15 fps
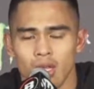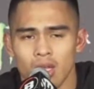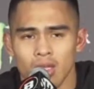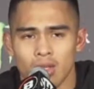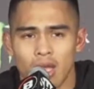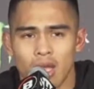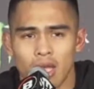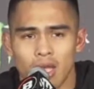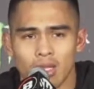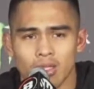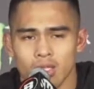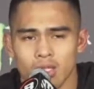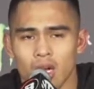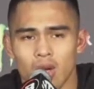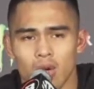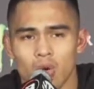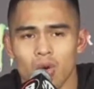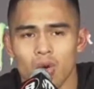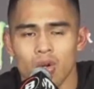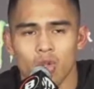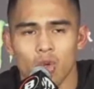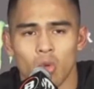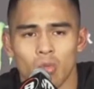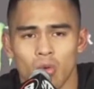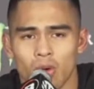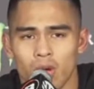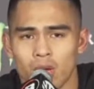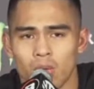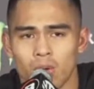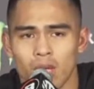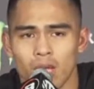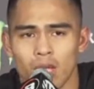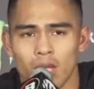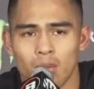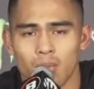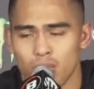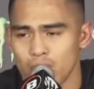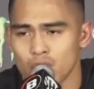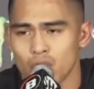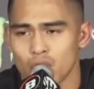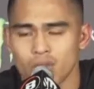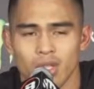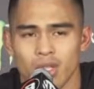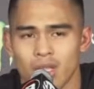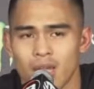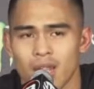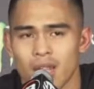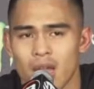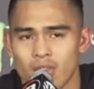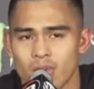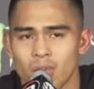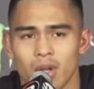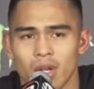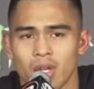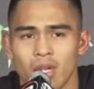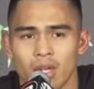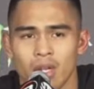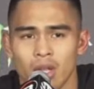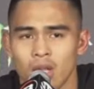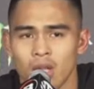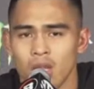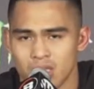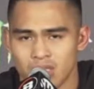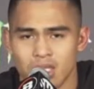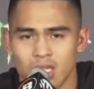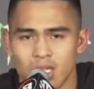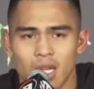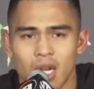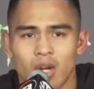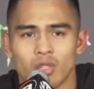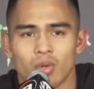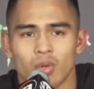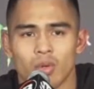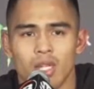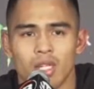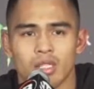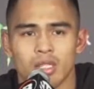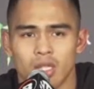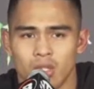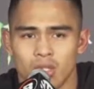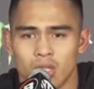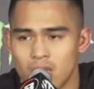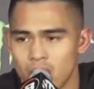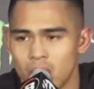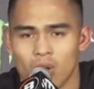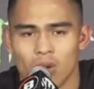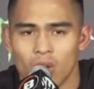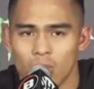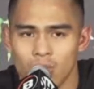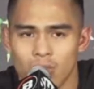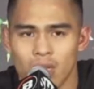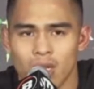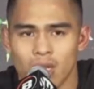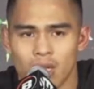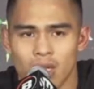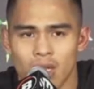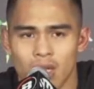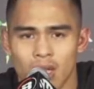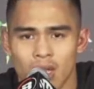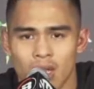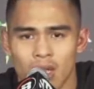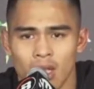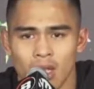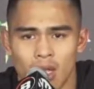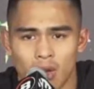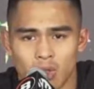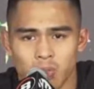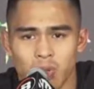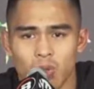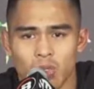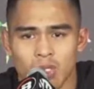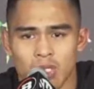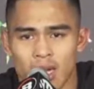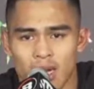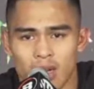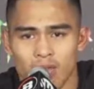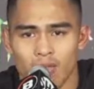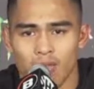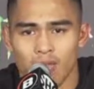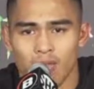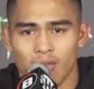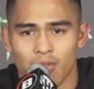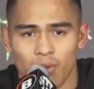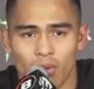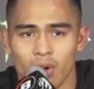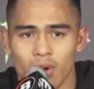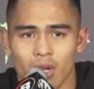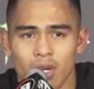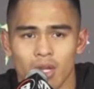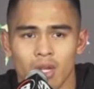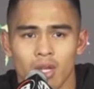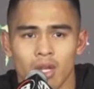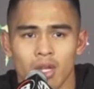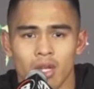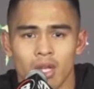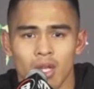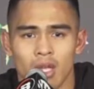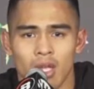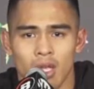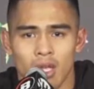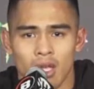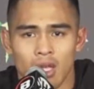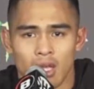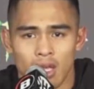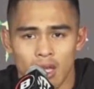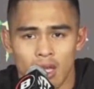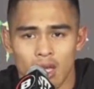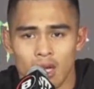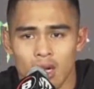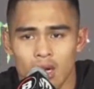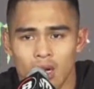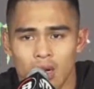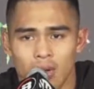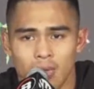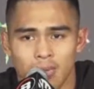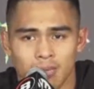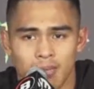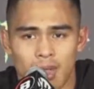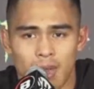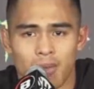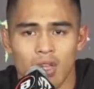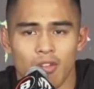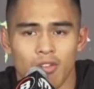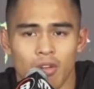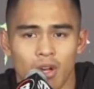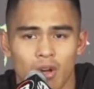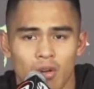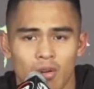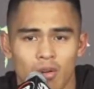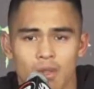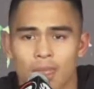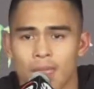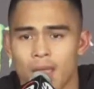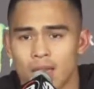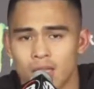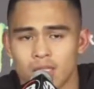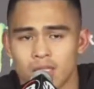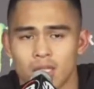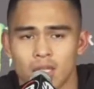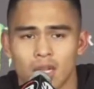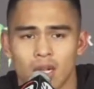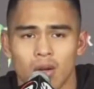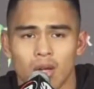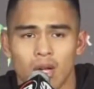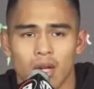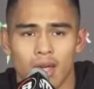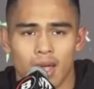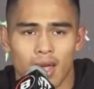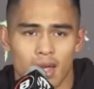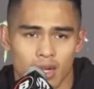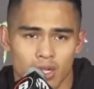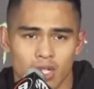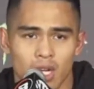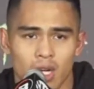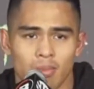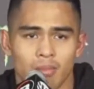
And Scott Coker told me right away, pretty sure it was a day that everybody seen that I was released. He, he called me. I was poolside in Florida um, at PFL, and he said that I, I had a job.